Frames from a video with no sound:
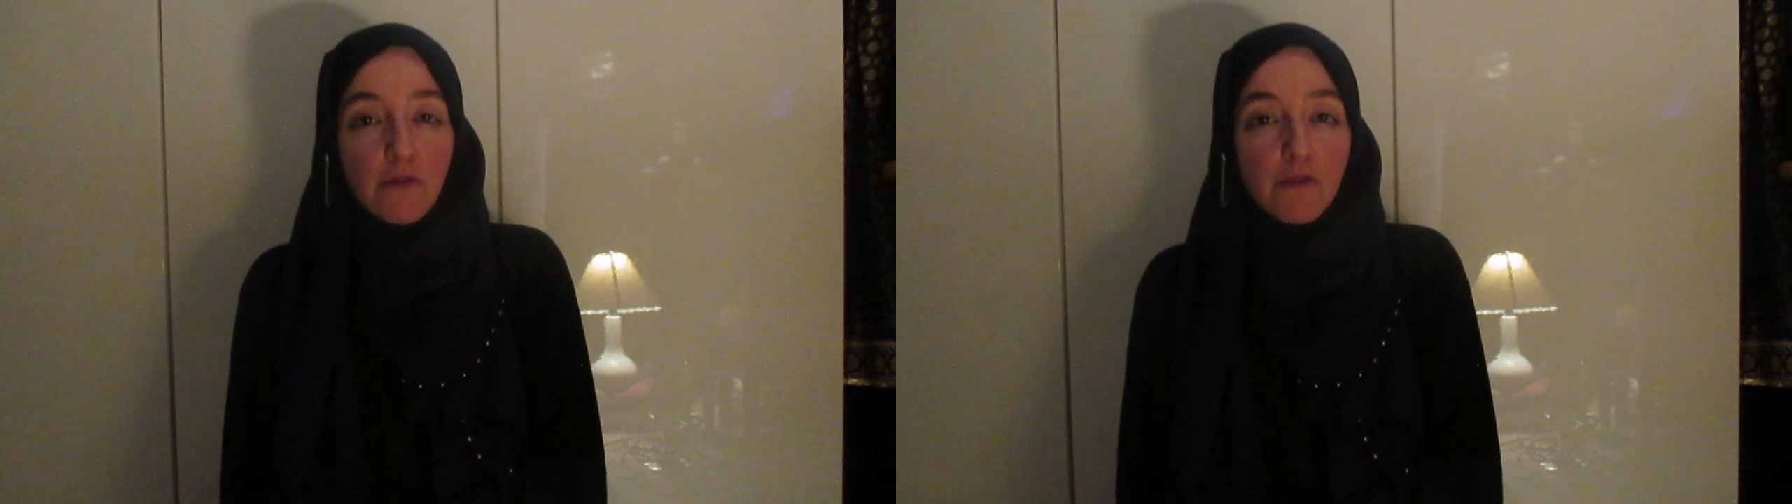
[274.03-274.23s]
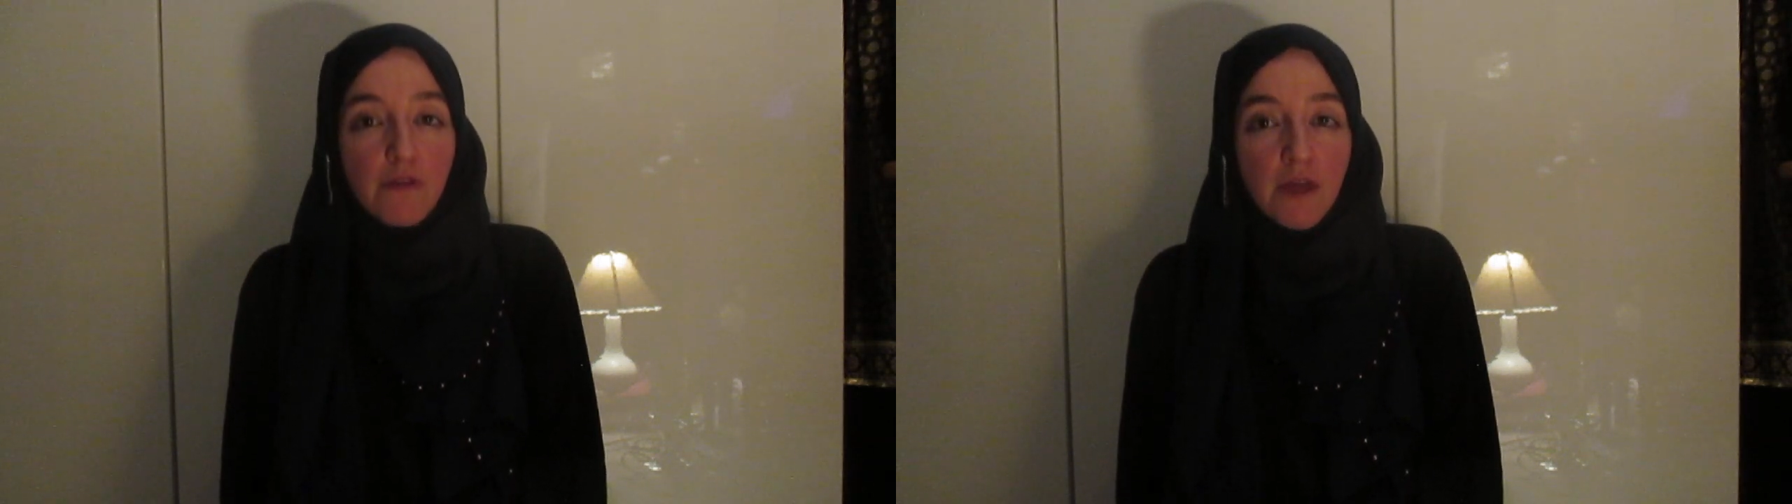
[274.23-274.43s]

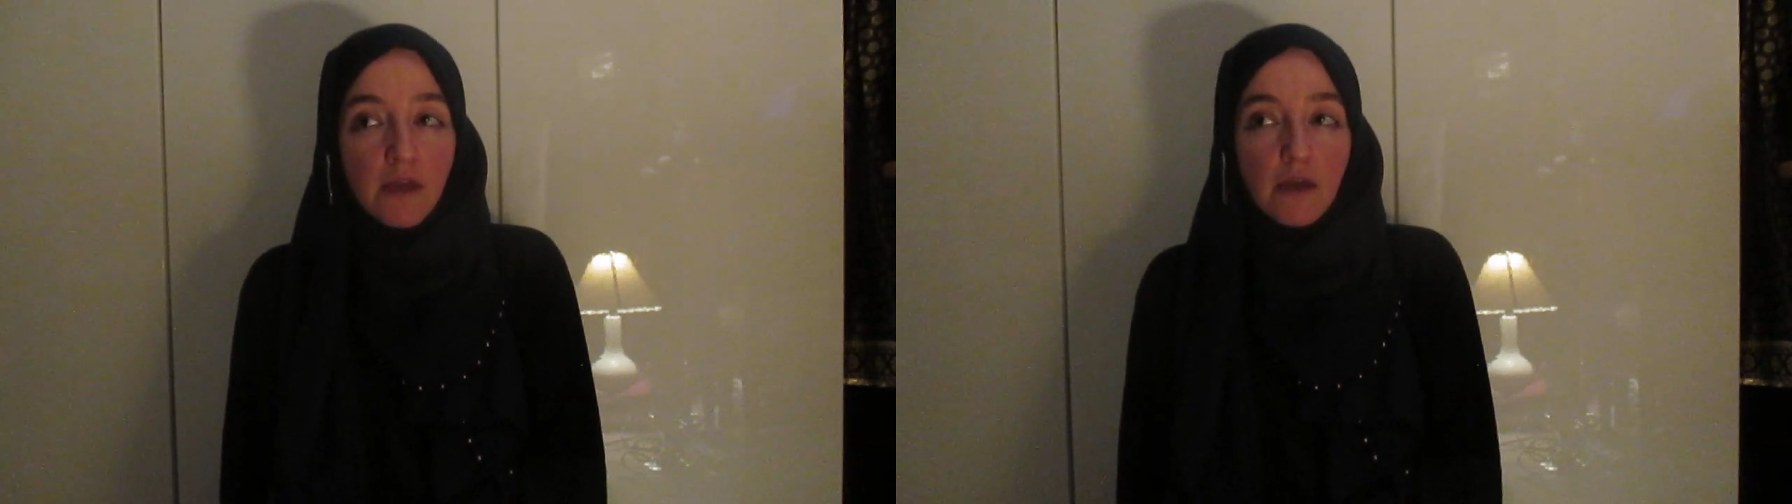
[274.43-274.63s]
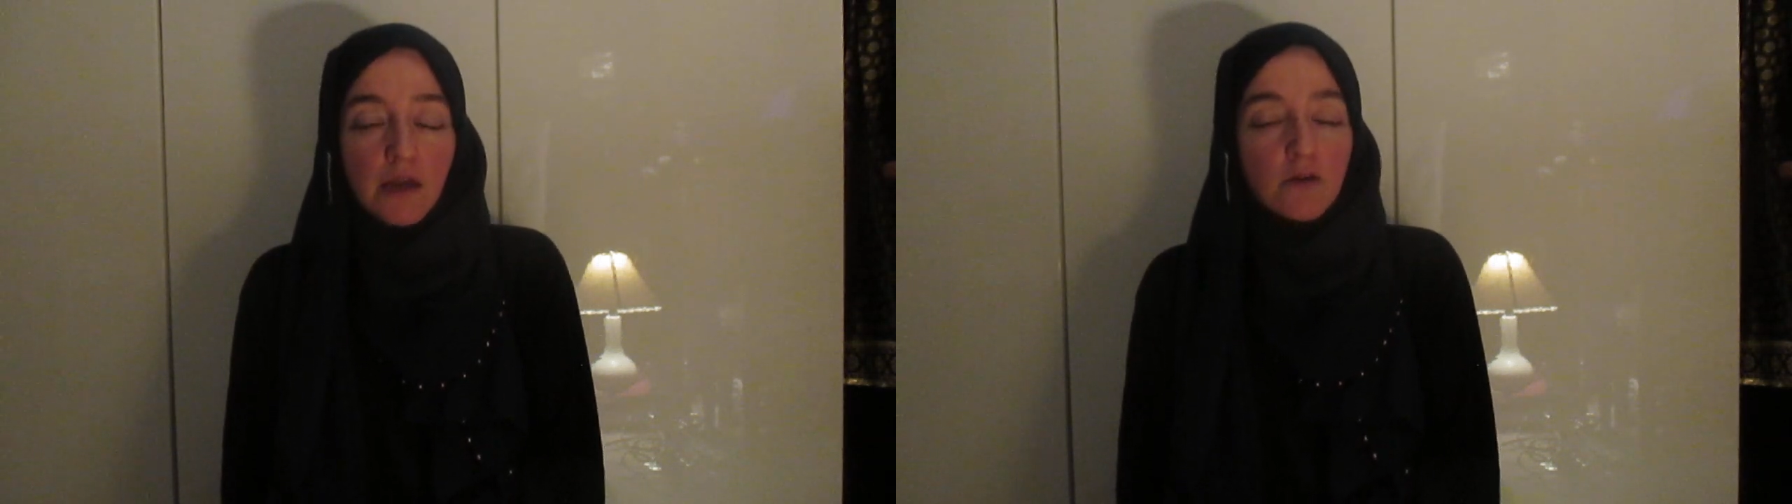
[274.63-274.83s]

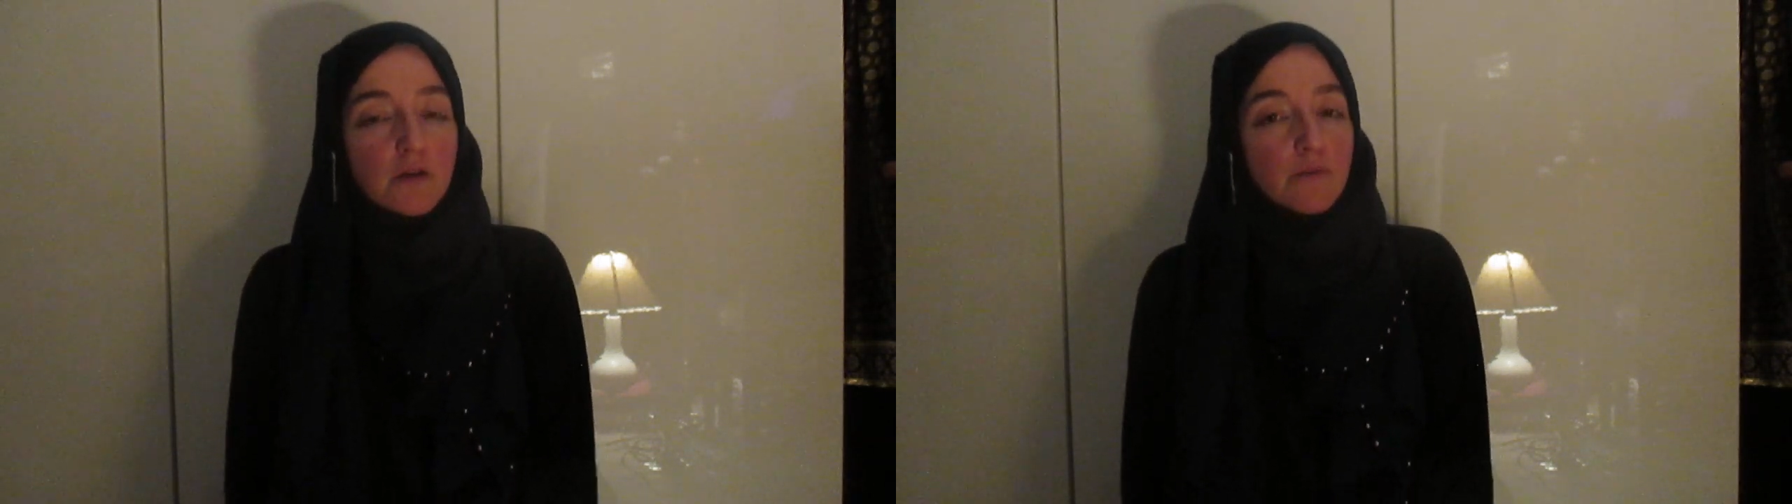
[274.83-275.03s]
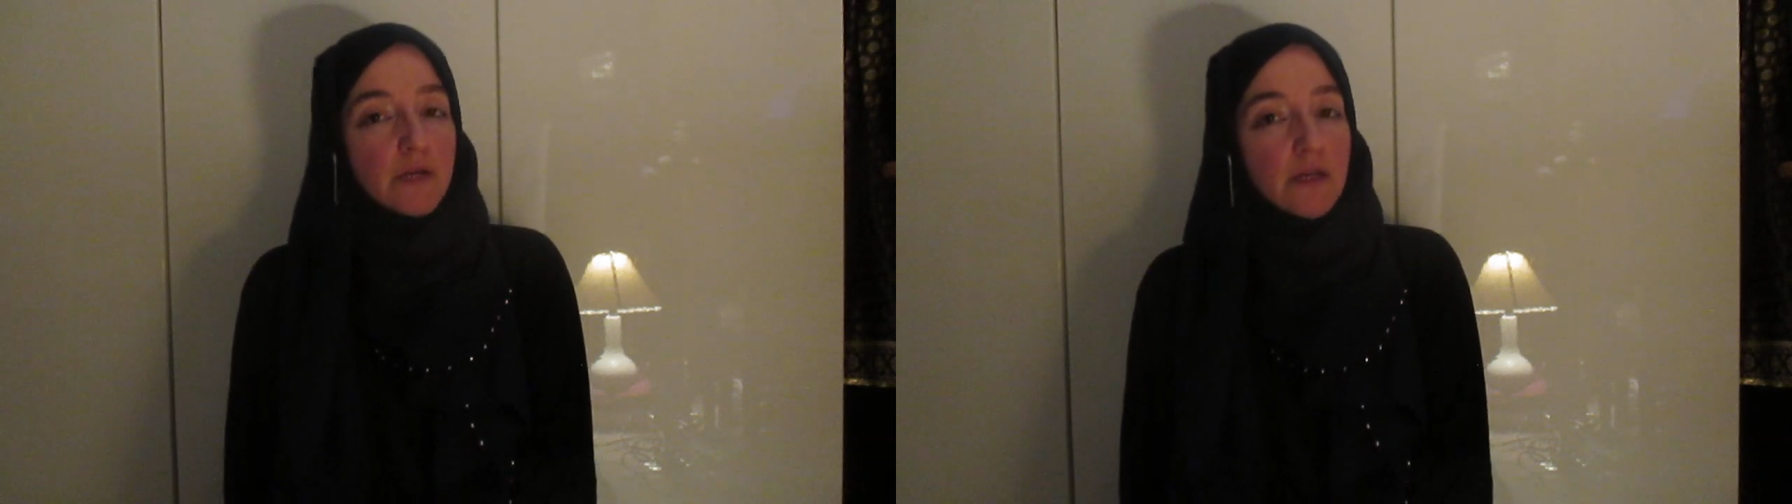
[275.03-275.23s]
think, hang on
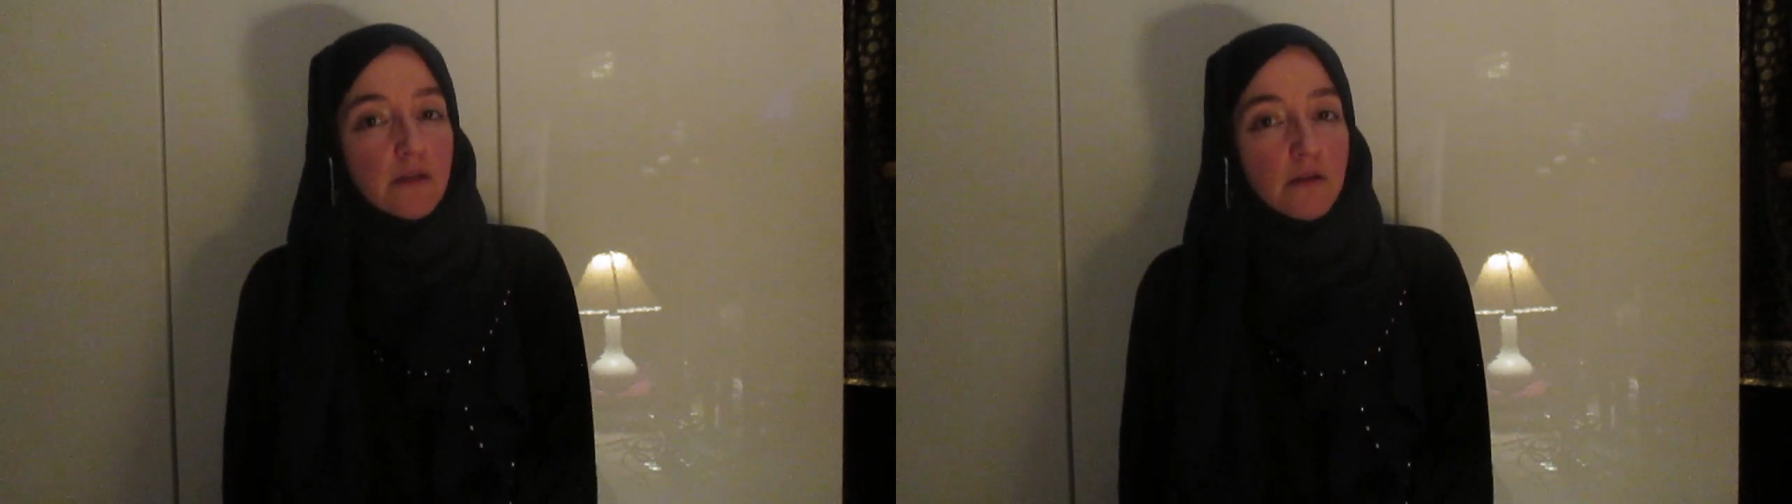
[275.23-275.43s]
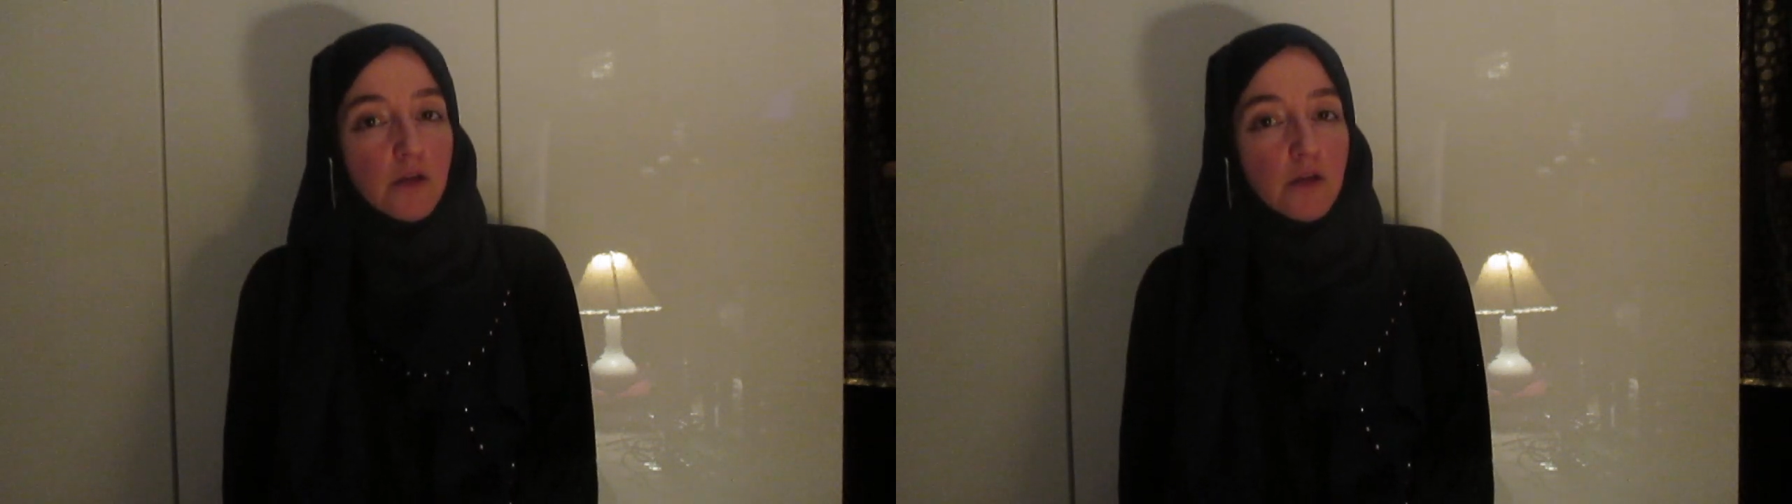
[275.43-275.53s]
a minute,